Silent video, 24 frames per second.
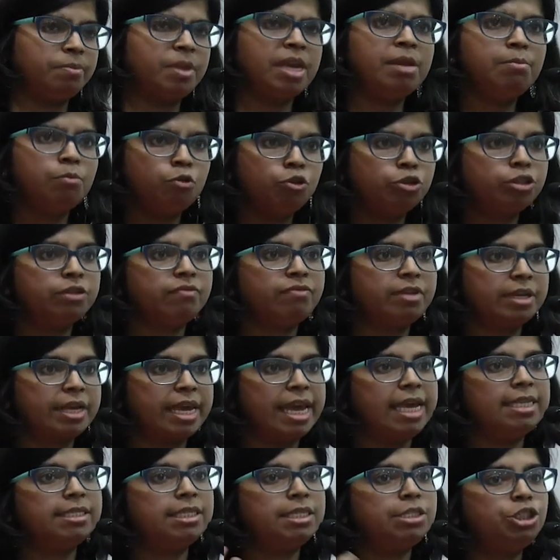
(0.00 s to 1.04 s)
in most of the
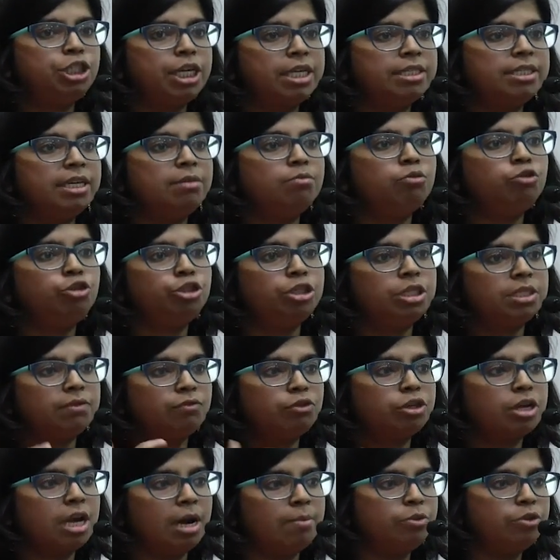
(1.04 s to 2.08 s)
cases, chicks and butchers
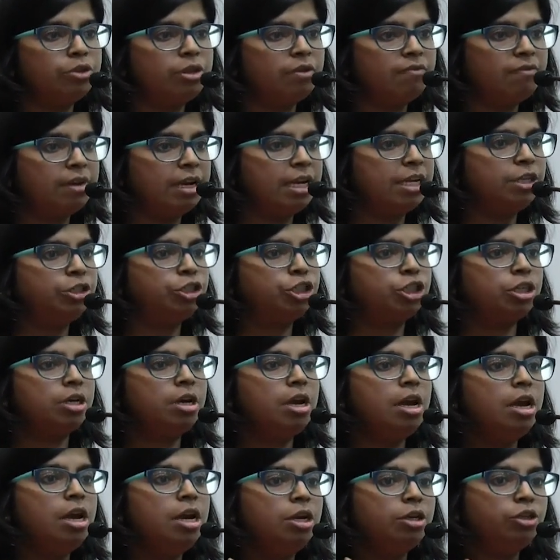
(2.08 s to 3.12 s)
would come to the village
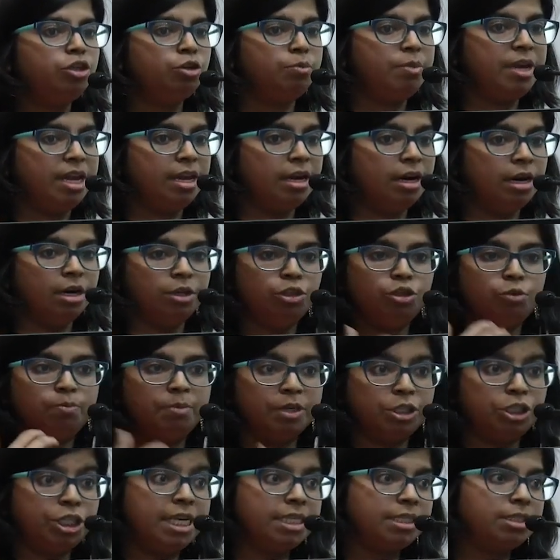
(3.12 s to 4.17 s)
to
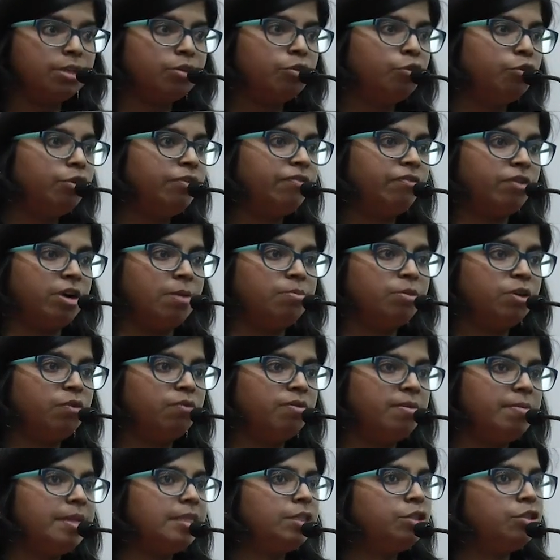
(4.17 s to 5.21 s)
purchase the goat from the
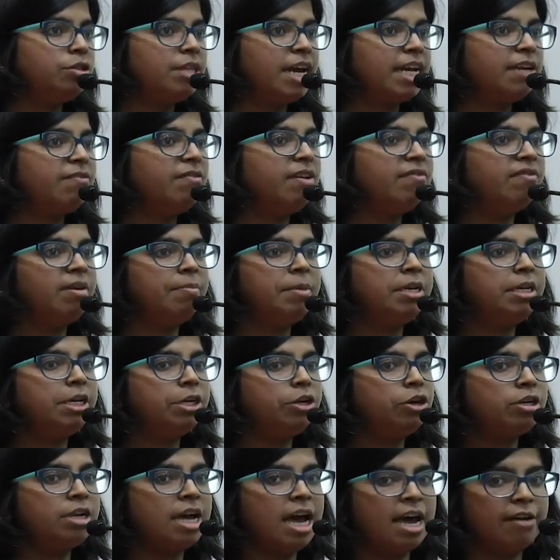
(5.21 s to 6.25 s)
women. So that way, women did
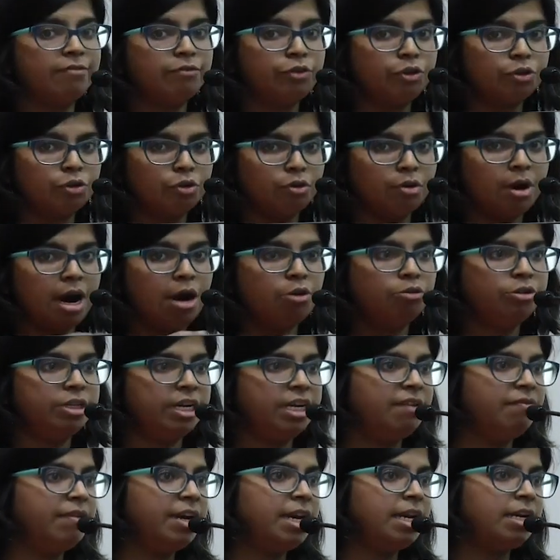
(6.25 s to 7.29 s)
not have to go out
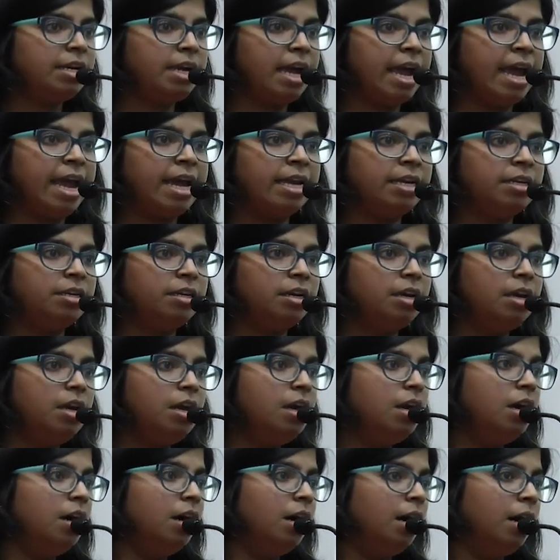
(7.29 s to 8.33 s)
anywhere, and
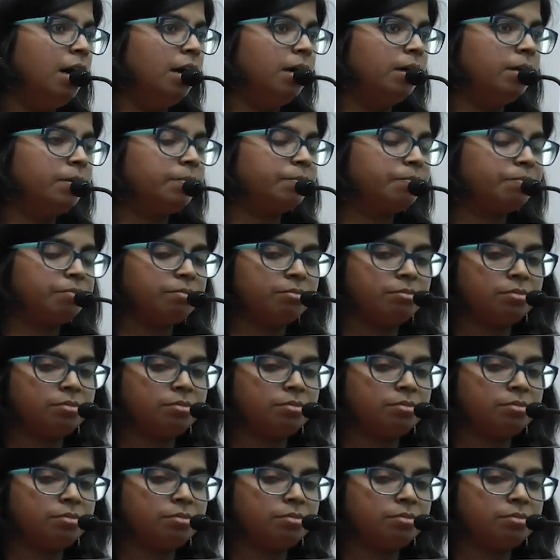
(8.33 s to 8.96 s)
the